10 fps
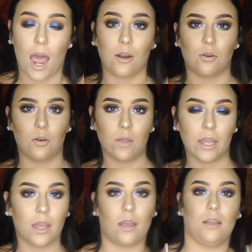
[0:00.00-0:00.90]
I don't know,
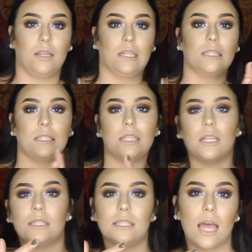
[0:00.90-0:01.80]
like a
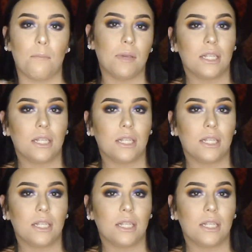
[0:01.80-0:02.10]
sunset,